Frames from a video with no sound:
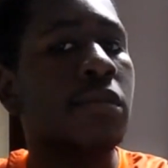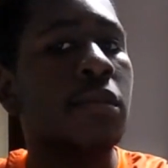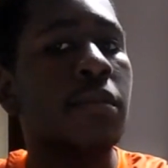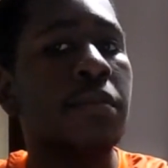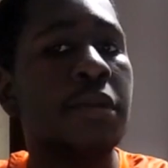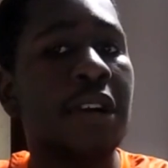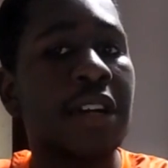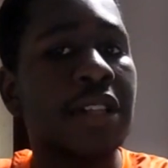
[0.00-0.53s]

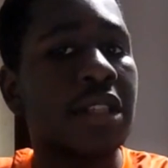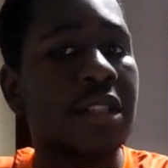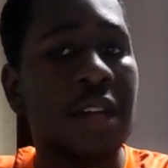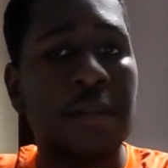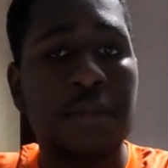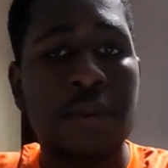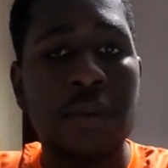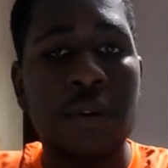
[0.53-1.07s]
blood
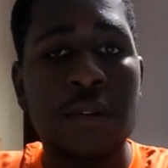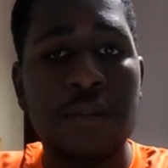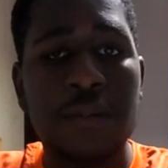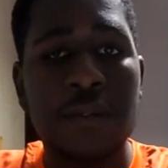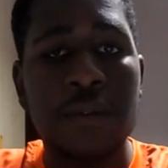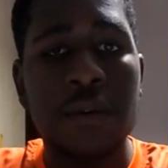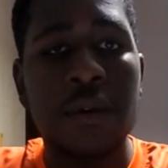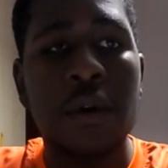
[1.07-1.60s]
sample
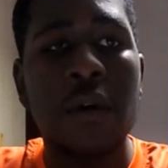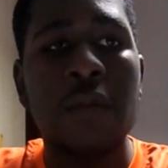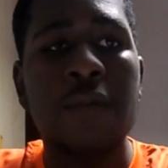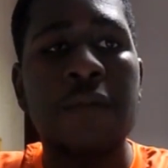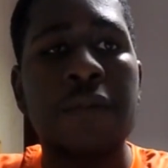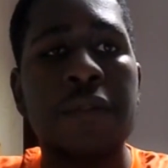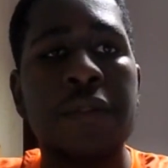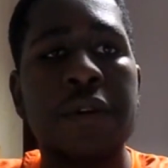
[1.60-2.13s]
of of
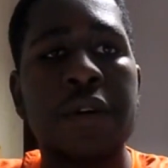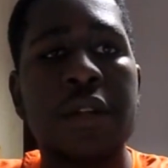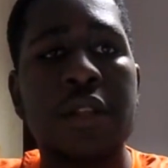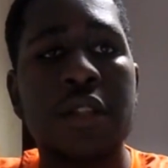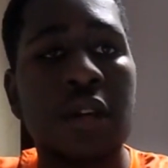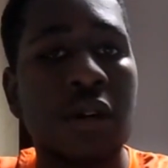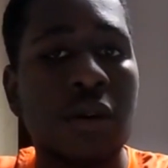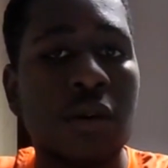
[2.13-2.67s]
the
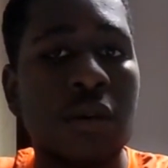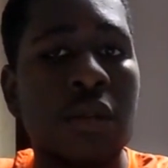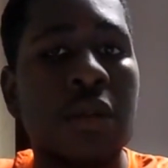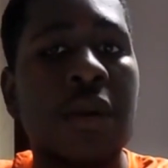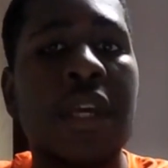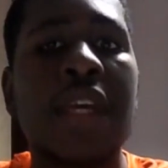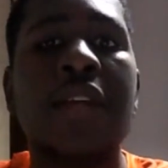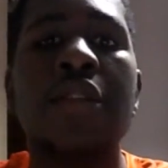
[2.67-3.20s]
turtle so
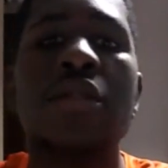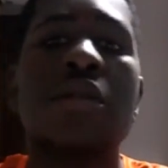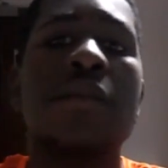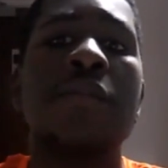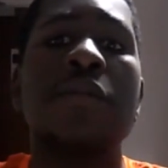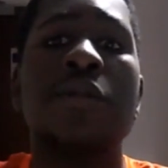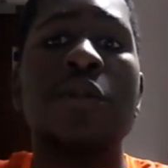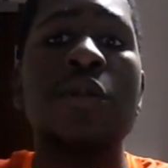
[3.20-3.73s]
he can
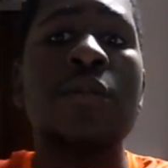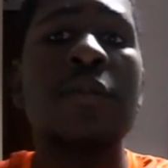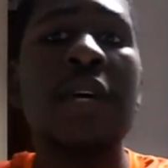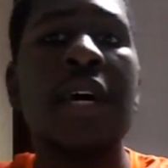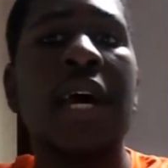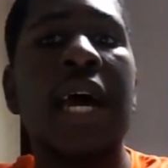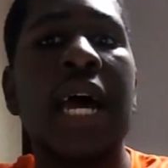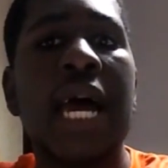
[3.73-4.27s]
stop Zoom.
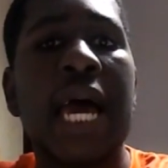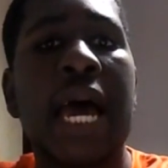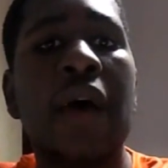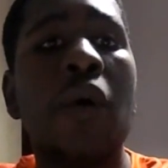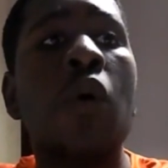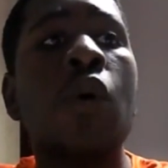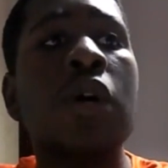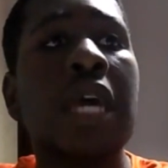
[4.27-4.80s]
And,
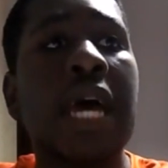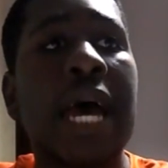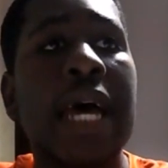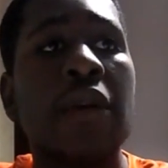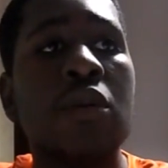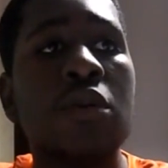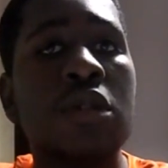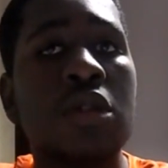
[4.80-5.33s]
uh, oh yeah,
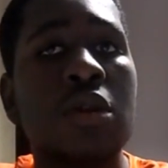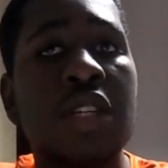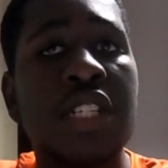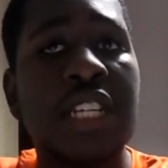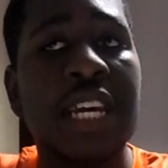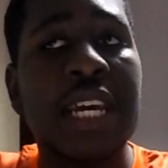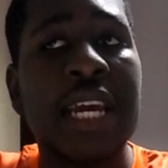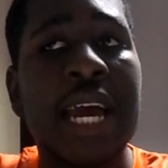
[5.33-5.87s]
and also
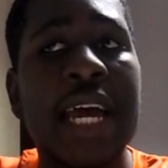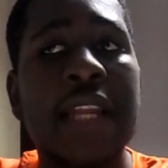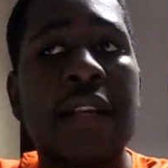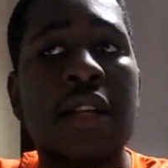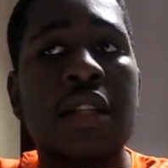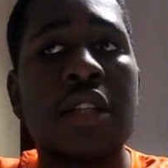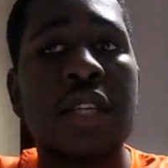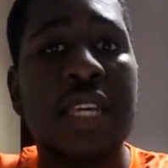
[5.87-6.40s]
Jay
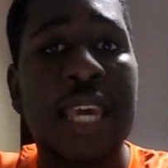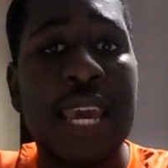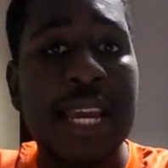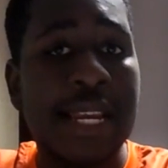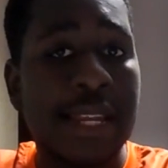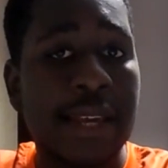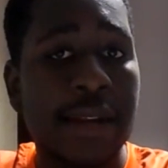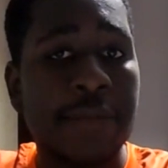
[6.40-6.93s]
and
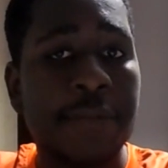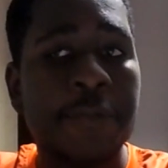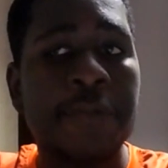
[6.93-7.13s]
Caitlin.